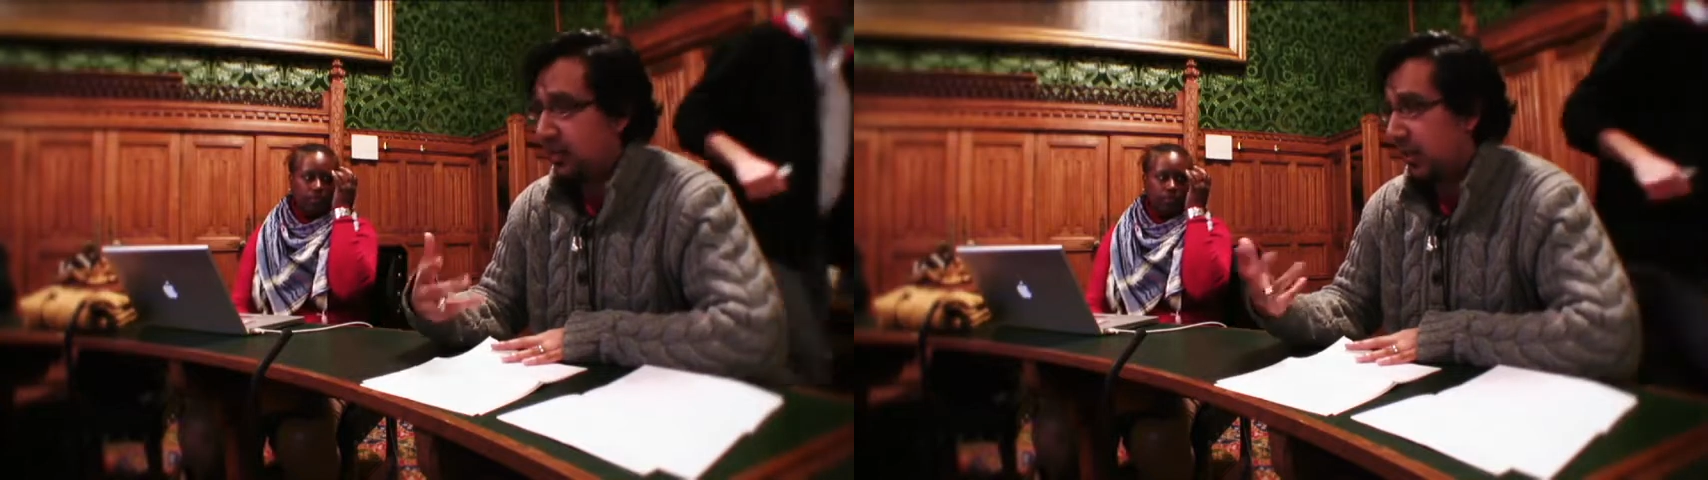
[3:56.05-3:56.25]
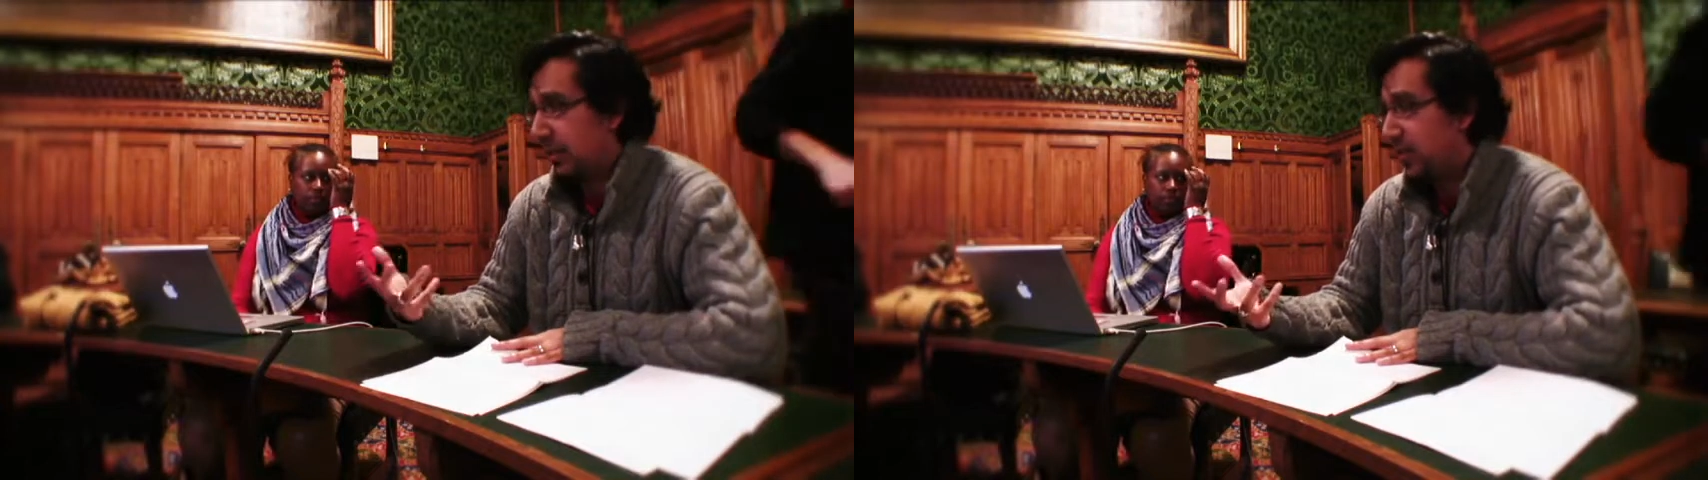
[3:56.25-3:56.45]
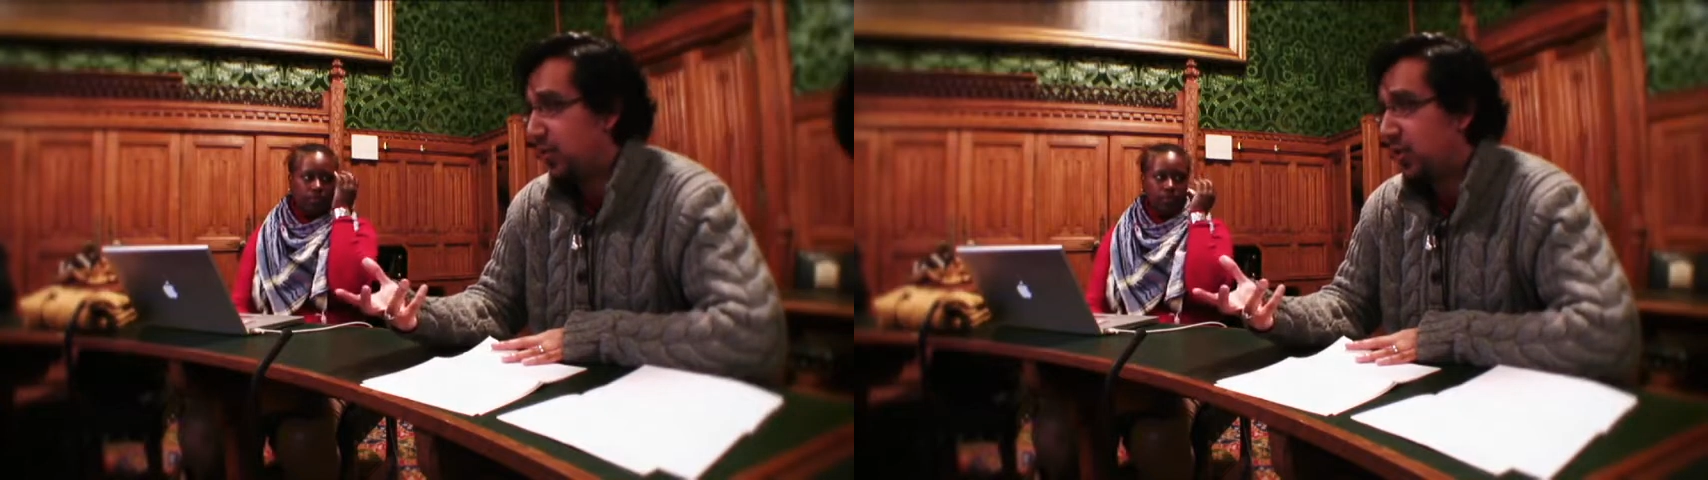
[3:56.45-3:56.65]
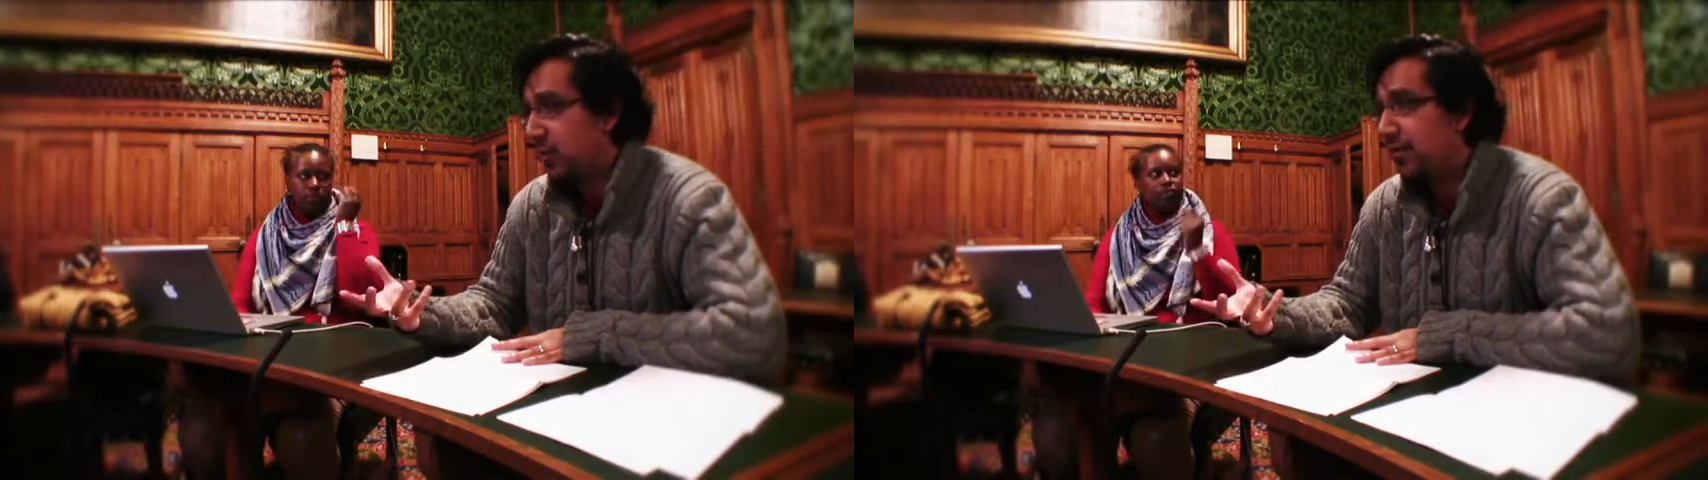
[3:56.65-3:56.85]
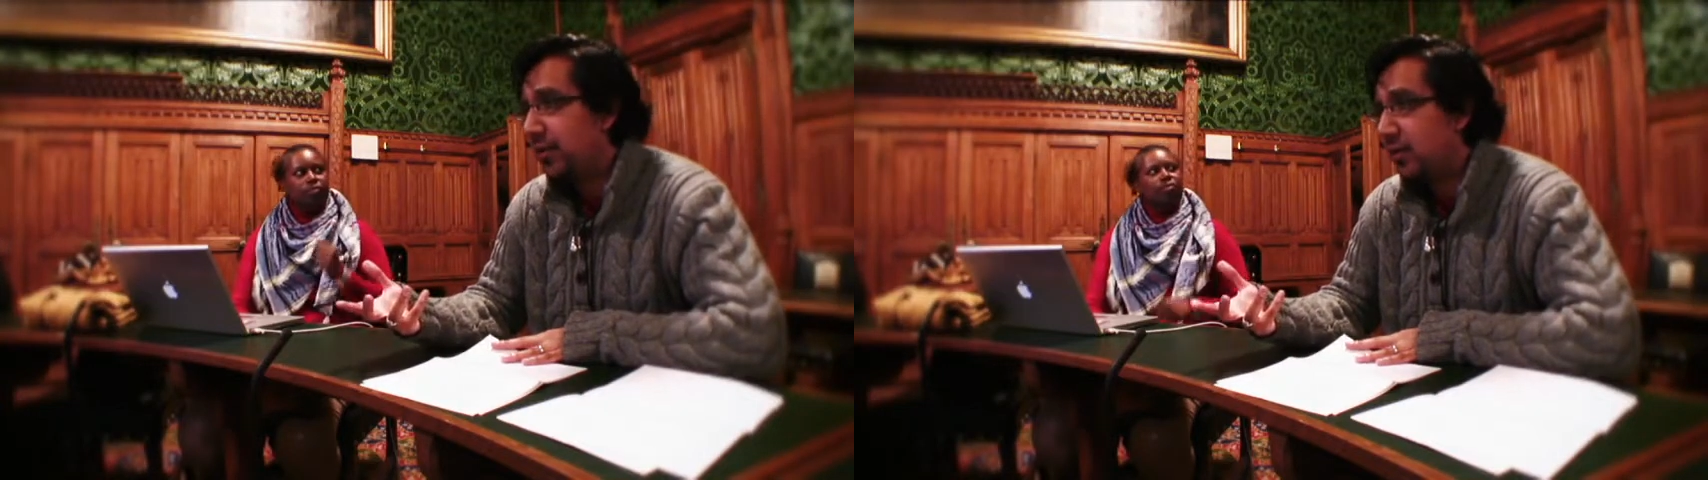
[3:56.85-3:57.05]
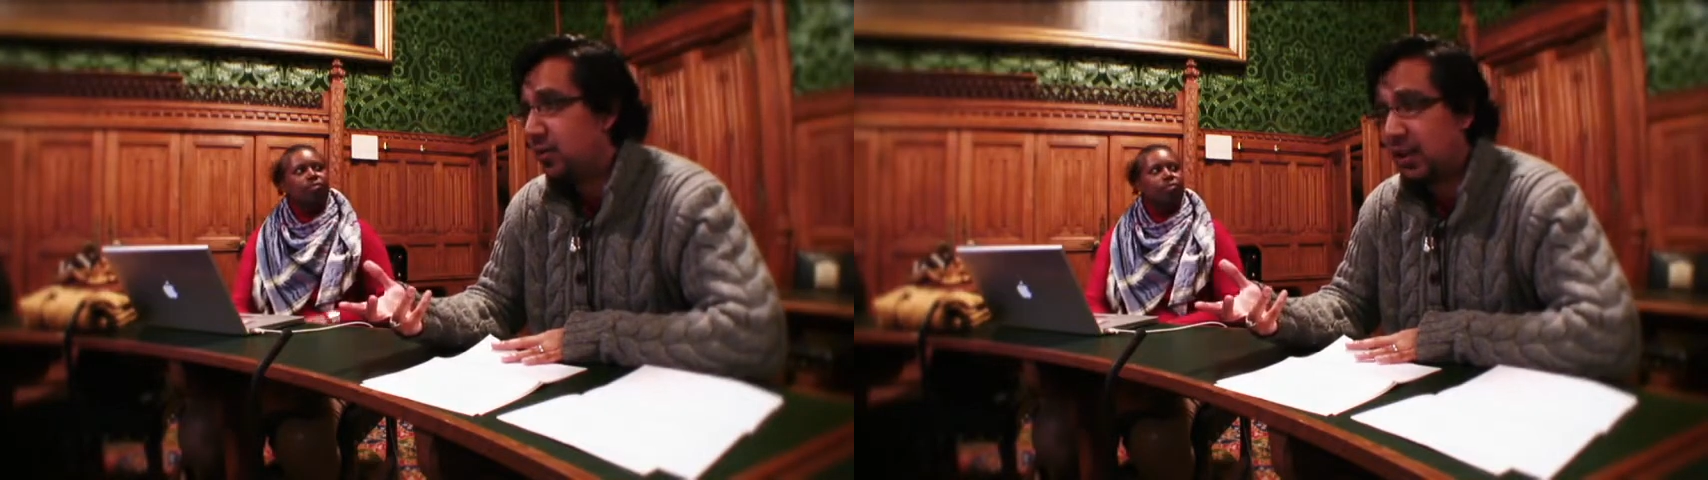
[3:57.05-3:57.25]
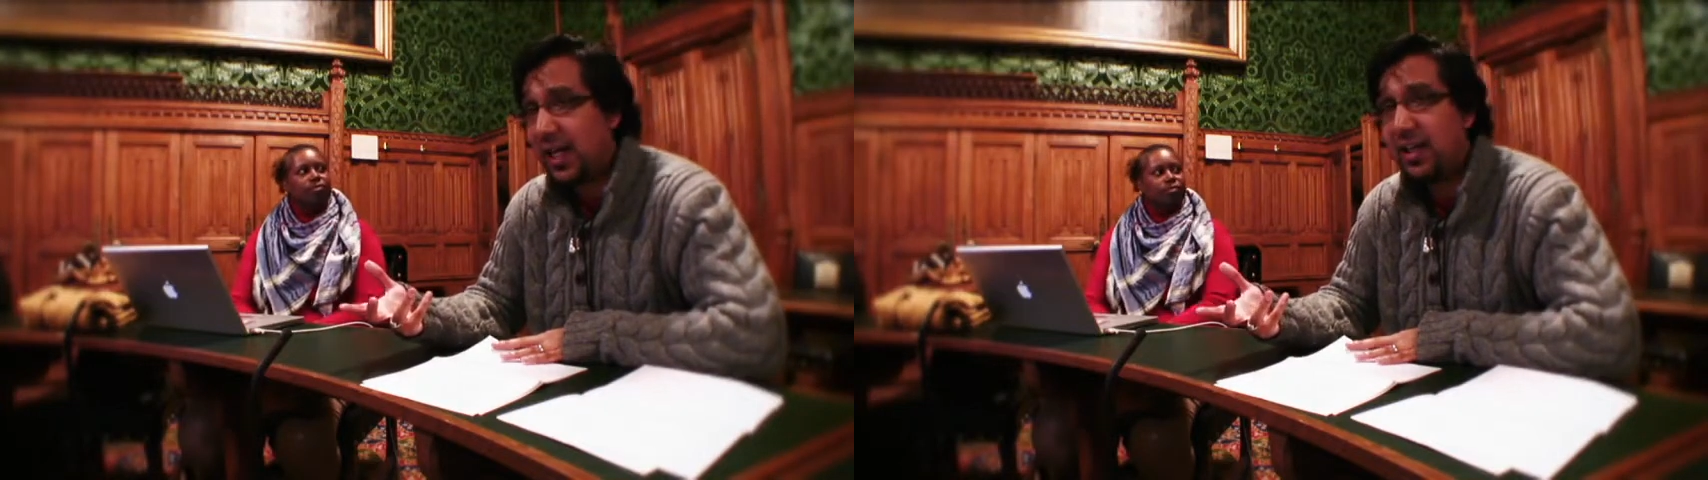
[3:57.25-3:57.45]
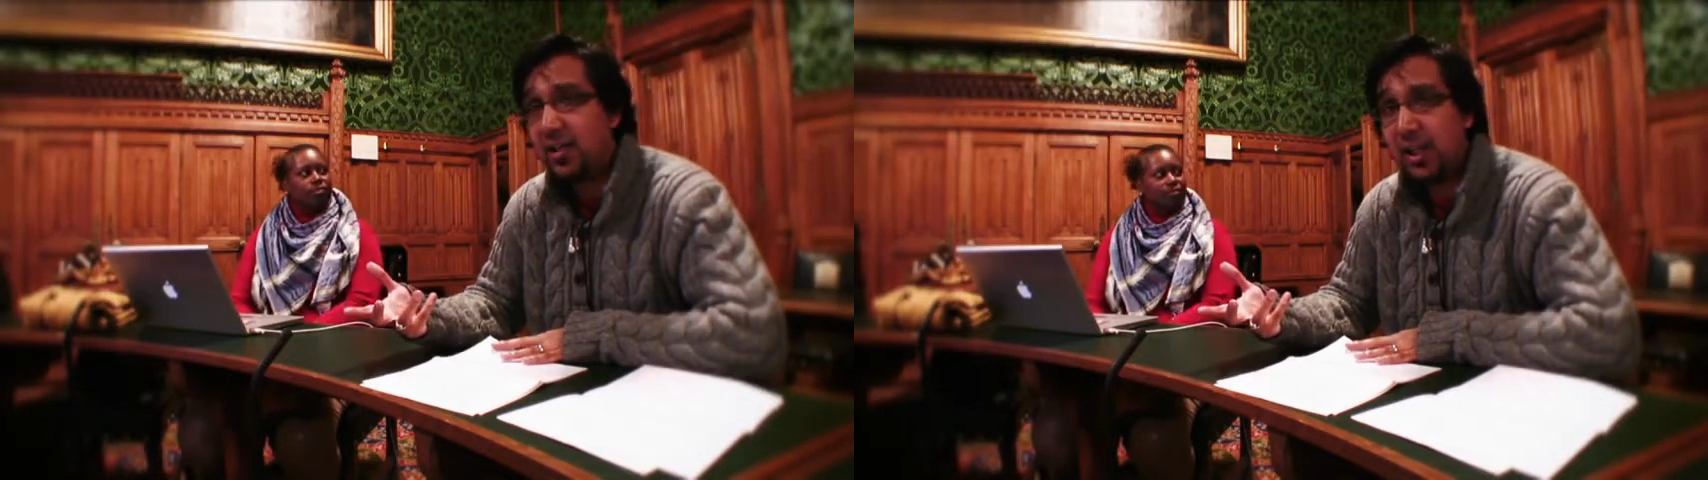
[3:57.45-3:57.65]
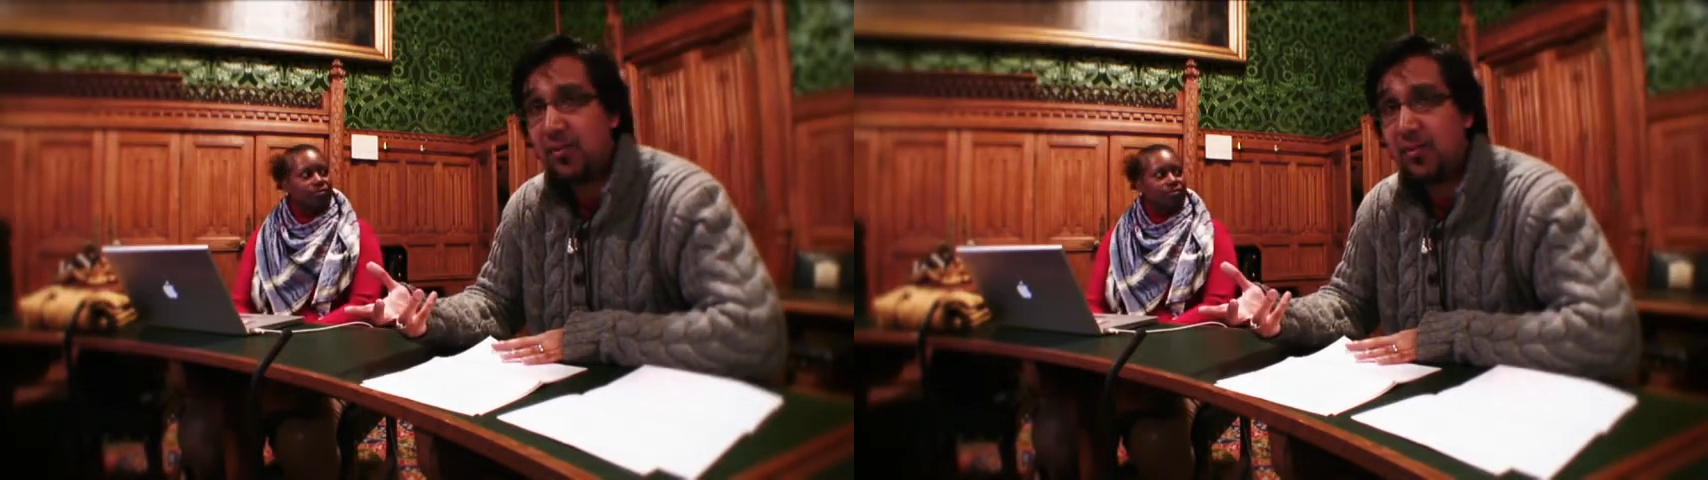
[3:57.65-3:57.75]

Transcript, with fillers: that there was some evidence that Khalid Sheikh